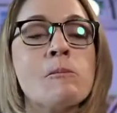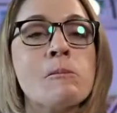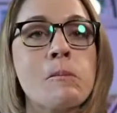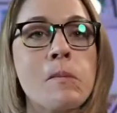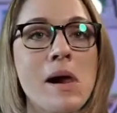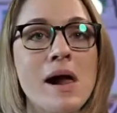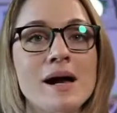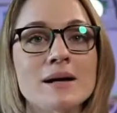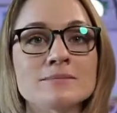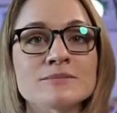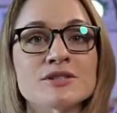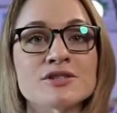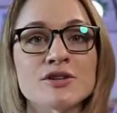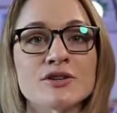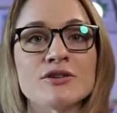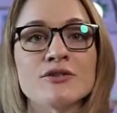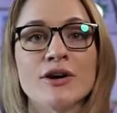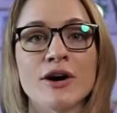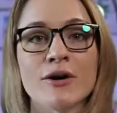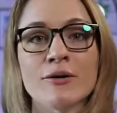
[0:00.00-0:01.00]
Just so you
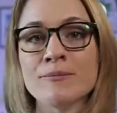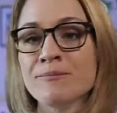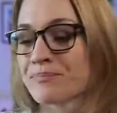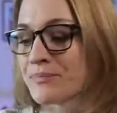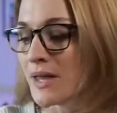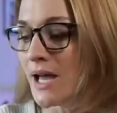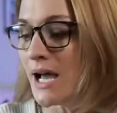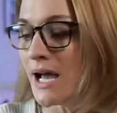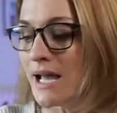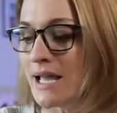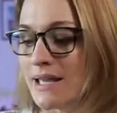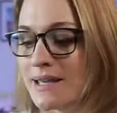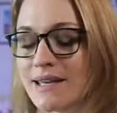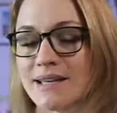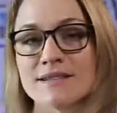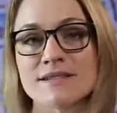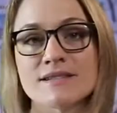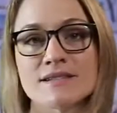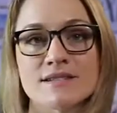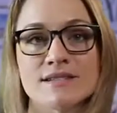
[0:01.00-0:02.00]
know, I can
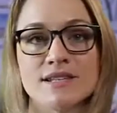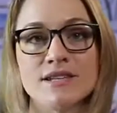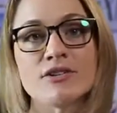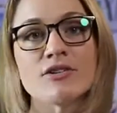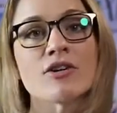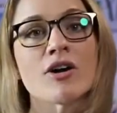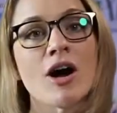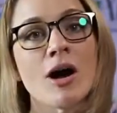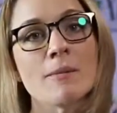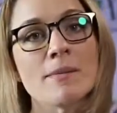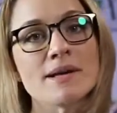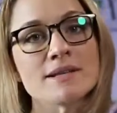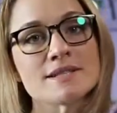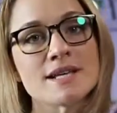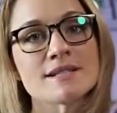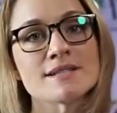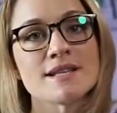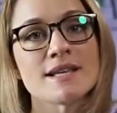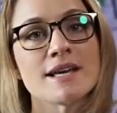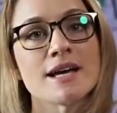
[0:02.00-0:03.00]
see your comments as
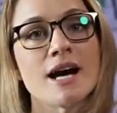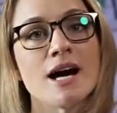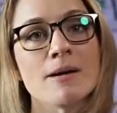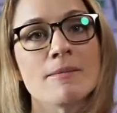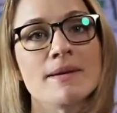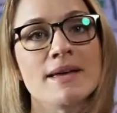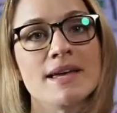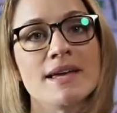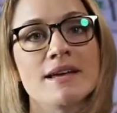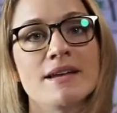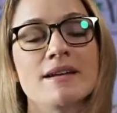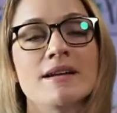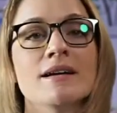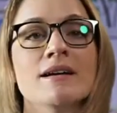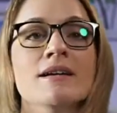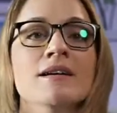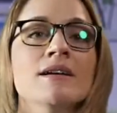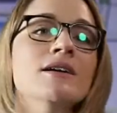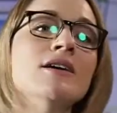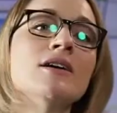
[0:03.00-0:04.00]
they come in
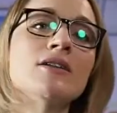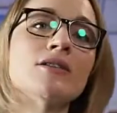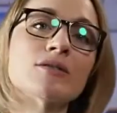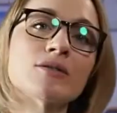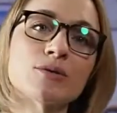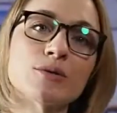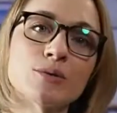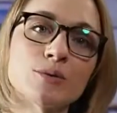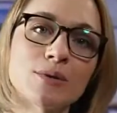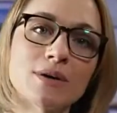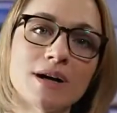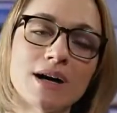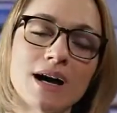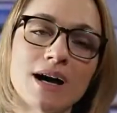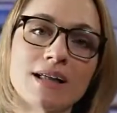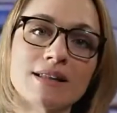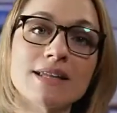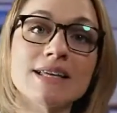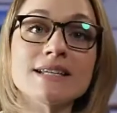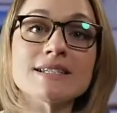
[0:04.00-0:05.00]
through
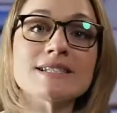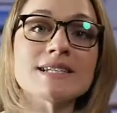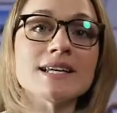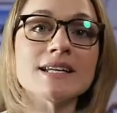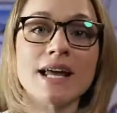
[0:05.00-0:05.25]
LinkedIn.